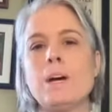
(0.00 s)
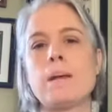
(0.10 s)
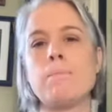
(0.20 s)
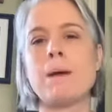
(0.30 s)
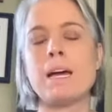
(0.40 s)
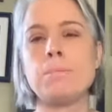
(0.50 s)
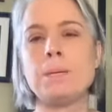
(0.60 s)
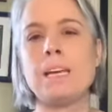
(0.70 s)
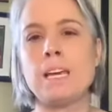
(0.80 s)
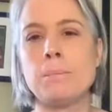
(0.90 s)
And I might
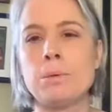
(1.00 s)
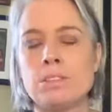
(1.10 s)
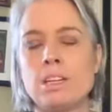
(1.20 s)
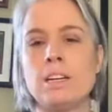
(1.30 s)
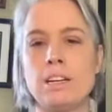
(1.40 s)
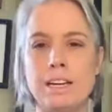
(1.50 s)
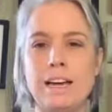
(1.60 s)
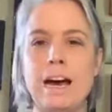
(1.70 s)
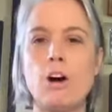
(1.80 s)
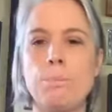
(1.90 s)
be able to
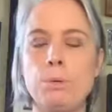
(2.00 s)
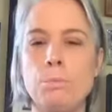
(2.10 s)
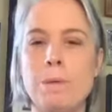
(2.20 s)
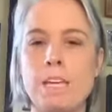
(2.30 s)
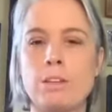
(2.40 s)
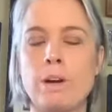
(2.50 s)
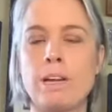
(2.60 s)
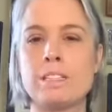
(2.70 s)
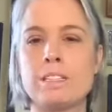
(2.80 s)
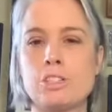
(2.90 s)
help you make the
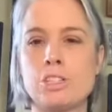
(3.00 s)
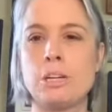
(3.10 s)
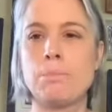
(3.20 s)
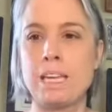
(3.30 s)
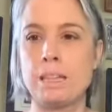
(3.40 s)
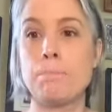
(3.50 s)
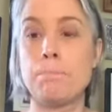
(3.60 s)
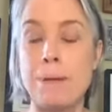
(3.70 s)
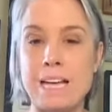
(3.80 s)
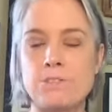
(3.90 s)
right decision and make the
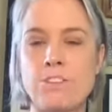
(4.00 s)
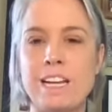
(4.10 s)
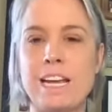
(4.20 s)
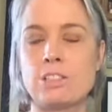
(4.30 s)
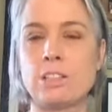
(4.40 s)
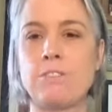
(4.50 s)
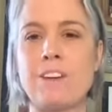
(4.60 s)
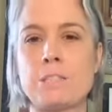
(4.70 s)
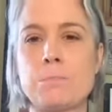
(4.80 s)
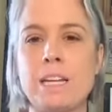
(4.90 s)
best financial
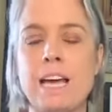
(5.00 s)
investment.